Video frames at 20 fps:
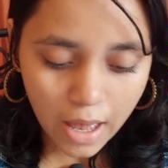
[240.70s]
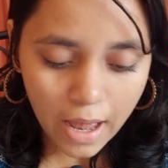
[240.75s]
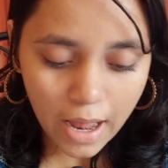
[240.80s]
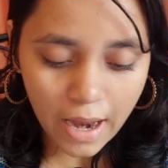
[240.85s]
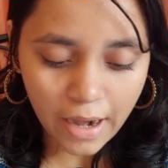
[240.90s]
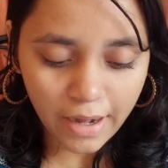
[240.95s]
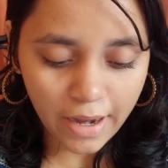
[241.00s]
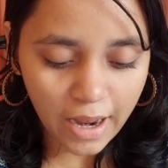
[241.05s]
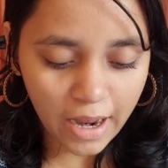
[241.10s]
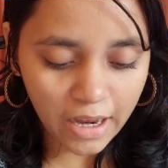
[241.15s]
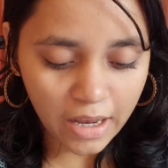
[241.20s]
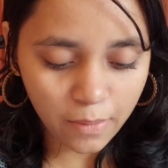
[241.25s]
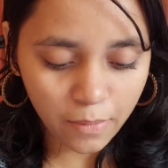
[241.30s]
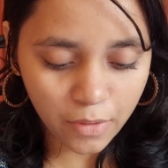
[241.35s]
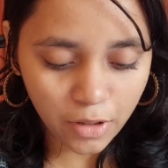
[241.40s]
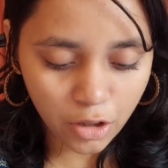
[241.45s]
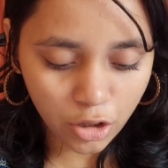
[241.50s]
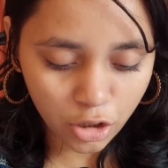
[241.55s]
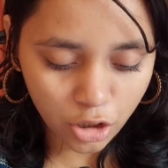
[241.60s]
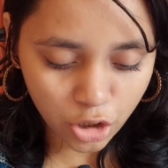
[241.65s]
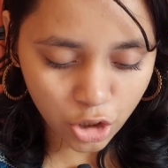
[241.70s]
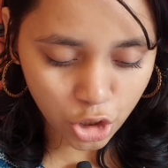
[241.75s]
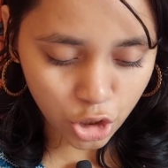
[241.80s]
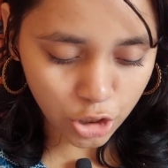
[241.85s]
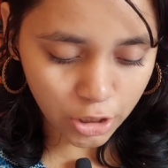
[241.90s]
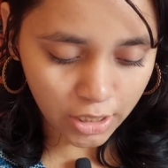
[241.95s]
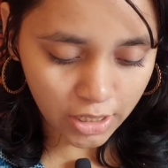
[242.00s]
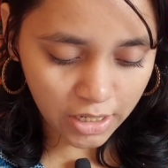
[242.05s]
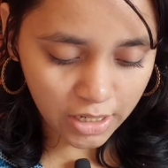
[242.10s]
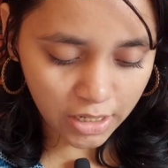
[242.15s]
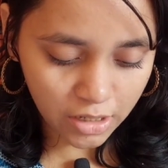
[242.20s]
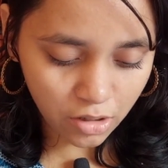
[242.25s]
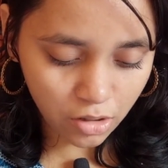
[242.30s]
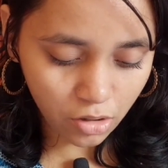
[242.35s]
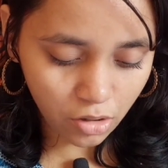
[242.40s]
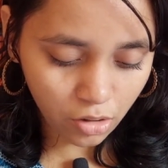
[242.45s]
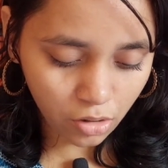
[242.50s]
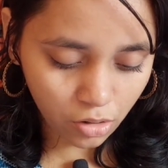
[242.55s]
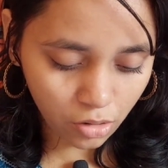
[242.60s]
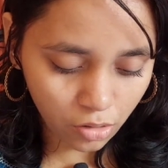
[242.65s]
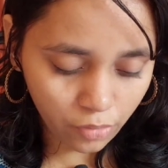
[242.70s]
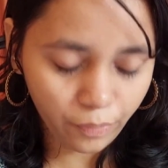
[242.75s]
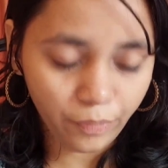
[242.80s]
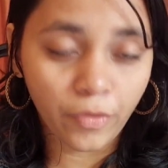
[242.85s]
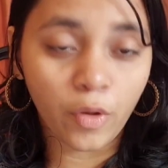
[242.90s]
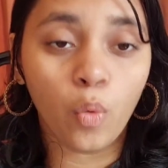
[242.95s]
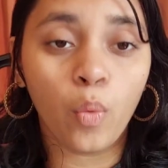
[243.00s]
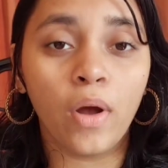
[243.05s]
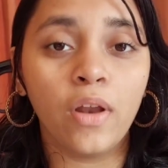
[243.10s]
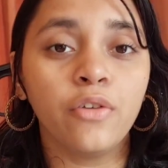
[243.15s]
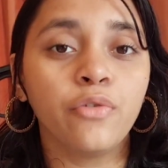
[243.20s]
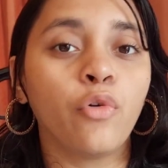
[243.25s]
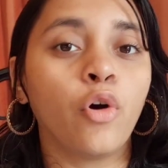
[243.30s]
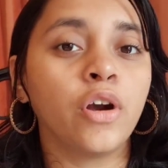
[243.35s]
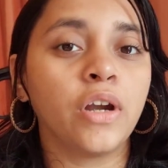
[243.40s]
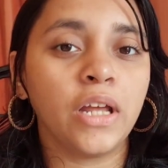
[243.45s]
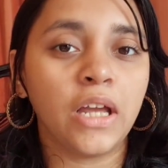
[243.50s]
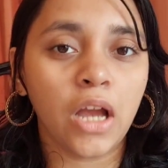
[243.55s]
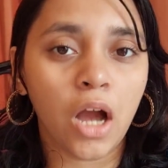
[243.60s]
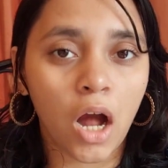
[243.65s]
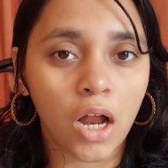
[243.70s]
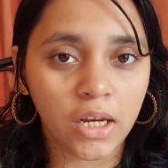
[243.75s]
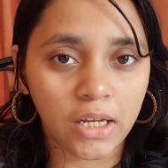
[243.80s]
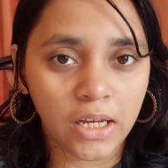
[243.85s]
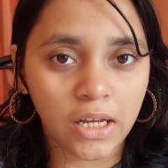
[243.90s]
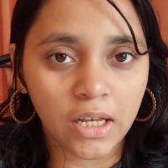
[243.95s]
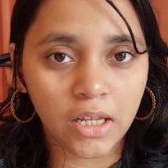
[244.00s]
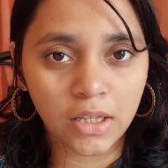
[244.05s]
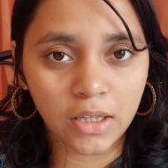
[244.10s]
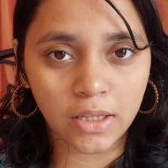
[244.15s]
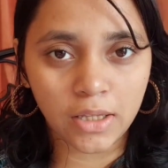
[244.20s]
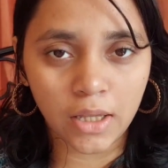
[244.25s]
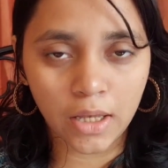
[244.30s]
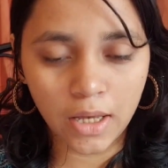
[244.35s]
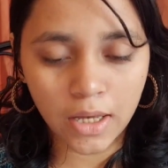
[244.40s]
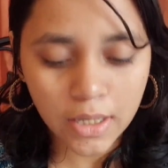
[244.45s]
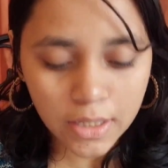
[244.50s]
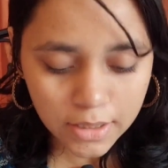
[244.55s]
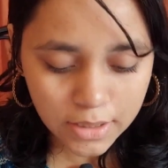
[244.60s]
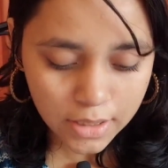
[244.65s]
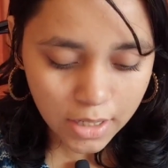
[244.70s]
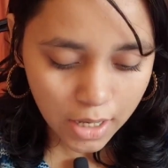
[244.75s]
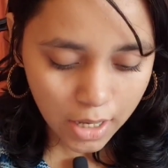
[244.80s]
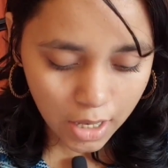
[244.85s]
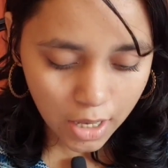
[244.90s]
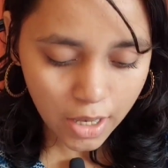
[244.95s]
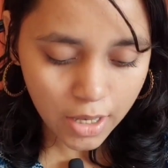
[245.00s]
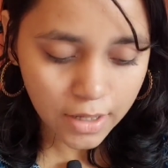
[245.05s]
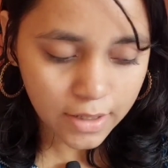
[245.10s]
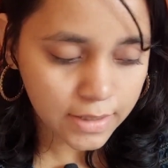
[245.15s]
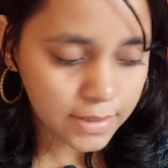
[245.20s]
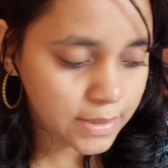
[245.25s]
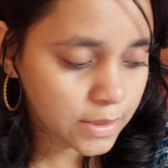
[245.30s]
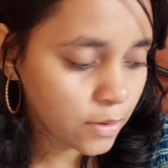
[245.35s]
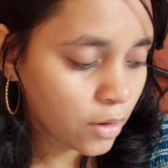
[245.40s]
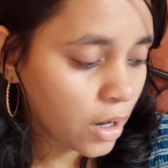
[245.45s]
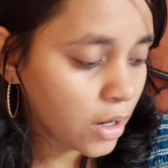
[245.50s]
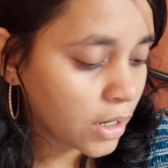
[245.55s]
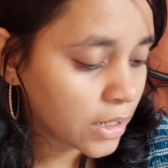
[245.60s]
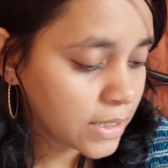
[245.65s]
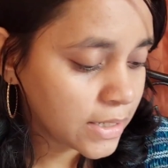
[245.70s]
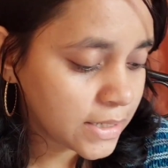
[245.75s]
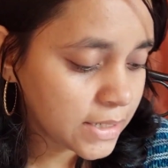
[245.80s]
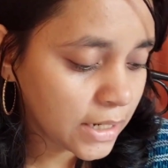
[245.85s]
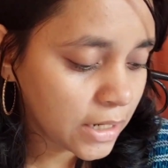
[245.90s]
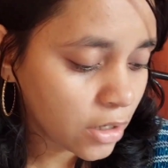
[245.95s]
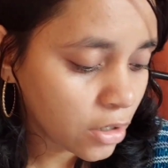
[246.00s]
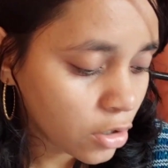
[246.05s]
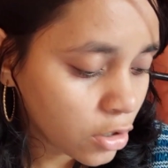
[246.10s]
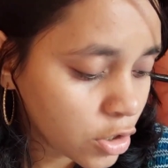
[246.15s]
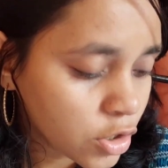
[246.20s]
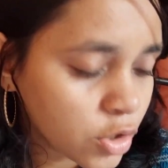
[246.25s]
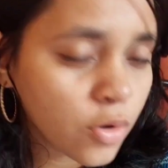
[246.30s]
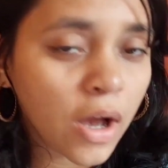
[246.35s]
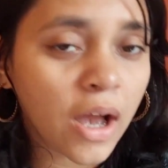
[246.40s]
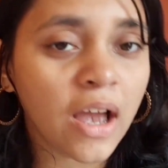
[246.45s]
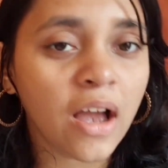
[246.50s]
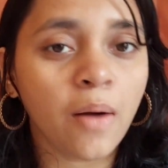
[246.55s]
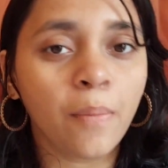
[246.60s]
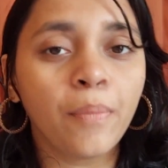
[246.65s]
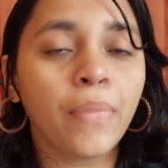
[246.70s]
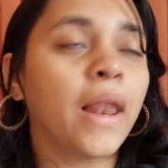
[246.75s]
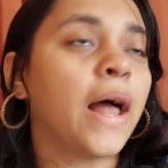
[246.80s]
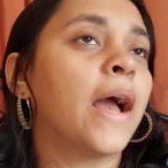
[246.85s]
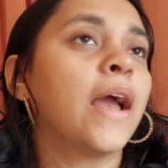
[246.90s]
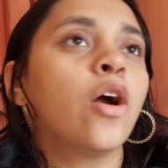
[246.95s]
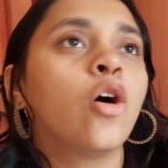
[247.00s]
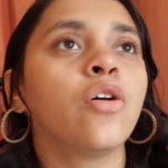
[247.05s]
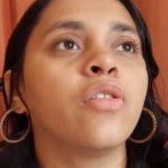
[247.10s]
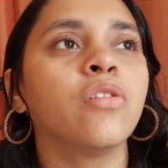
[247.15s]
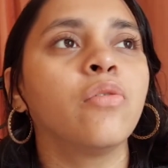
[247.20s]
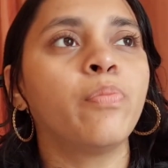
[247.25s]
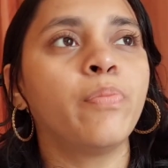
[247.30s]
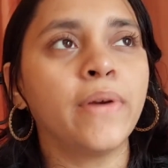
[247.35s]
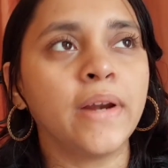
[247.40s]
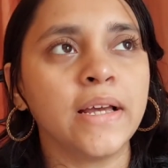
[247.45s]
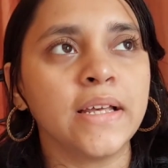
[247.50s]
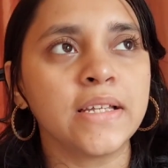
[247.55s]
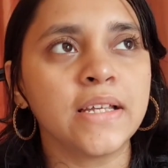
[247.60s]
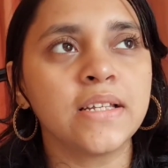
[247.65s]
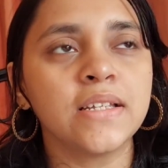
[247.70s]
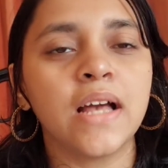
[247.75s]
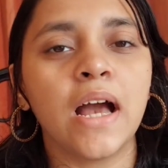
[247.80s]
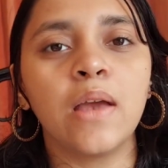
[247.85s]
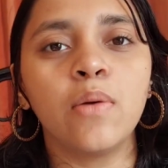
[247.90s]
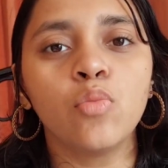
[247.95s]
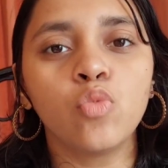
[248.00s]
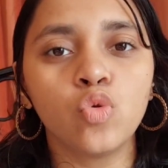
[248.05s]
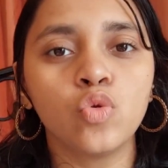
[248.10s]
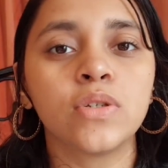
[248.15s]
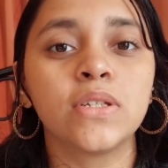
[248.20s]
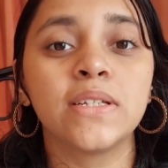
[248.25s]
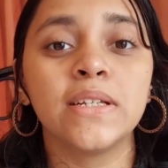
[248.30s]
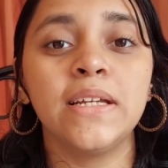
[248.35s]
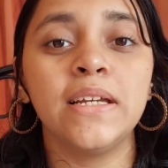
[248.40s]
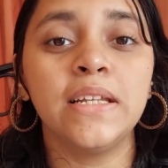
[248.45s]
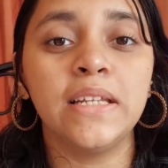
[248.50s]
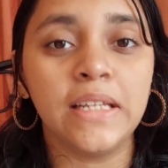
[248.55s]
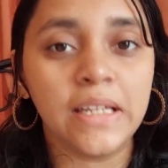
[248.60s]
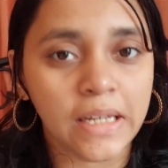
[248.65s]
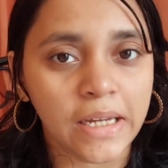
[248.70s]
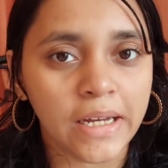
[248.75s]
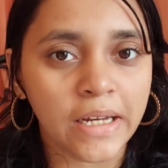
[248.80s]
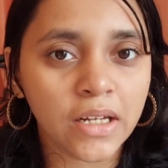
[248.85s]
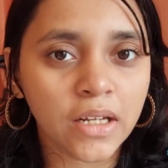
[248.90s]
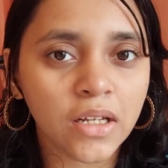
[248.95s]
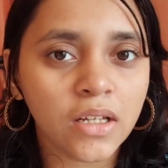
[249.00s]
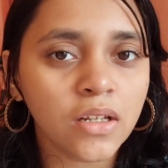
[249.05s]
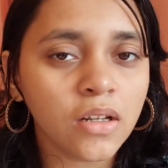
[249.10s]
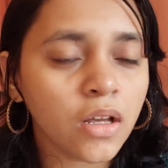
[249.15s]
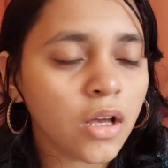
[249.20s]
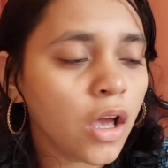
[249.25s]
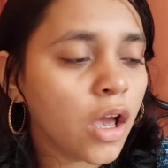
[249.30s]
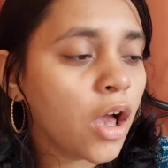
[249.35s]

and I am in the shade 140 Honey in this. So a concealer also I apply on the places I mostly need in.